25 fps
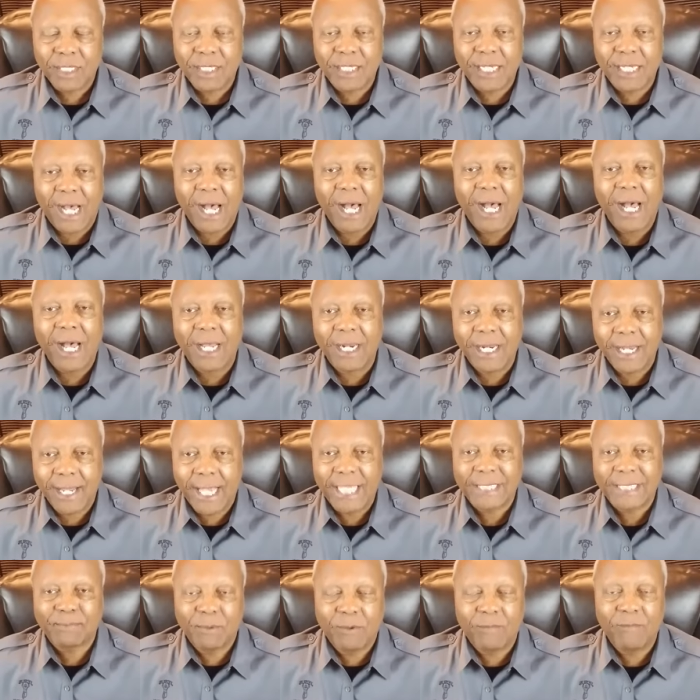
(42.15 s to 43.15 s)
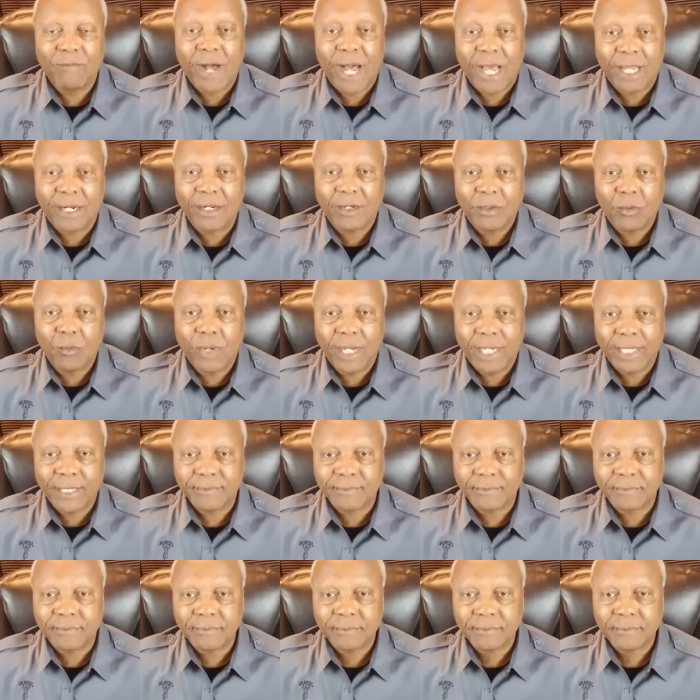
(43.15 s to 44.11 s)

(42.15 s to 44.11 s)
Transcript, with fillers: God has provided a way